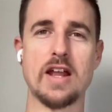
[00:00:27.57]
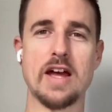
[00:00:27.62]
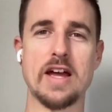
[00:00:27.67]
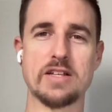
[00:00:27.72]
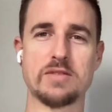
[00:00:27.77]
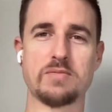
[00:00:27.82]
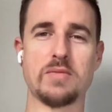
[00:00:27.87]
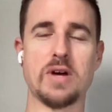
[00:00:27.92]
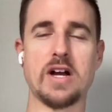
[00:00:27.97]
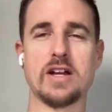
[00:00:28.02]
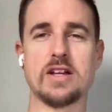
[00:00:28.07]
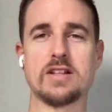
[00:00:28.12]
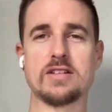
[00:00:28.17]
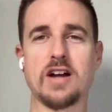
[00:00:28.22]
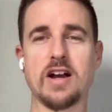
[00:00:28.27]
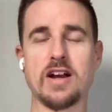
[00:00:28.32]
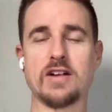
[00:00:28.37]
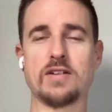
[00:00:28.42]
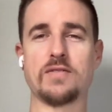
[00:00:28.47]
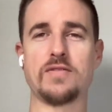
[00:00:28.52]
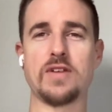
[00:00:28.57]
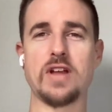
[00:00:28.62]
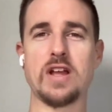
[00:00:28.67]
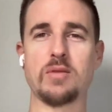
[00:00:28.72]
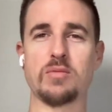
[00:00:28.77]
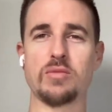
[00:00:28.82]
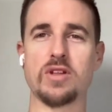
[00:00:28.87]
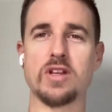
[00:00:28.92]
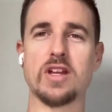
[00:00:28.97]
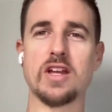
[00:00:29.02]
as my entire
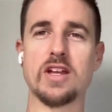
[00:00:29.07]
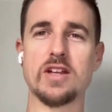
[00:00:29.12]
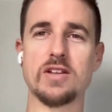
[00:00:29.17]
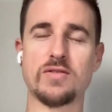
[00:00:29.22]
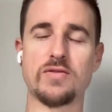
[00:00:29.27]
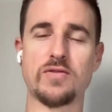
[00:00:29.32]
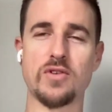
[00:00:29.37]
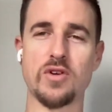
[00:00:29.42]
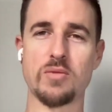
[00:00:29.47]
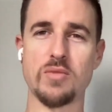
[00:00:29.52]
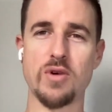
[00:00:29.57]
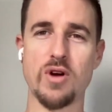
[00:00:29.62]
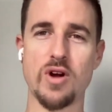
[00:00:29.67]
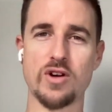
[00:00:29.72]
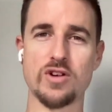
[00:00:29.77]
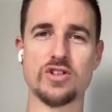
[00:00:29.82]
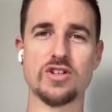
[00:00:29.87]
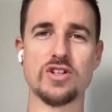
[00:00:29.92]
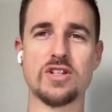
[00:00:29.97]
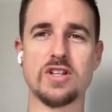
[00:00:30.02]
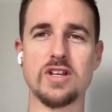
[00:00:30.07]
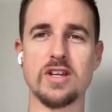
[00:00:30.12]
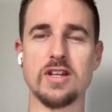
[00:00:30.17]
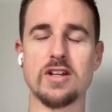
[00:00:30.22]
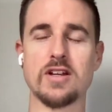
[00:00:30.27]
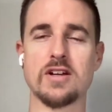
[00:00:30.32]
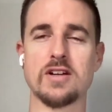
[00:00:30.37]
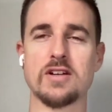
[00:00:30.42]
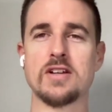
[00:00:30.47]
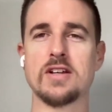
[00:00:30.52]
family is from
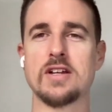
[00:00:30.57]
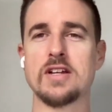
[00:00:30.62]
Argentina.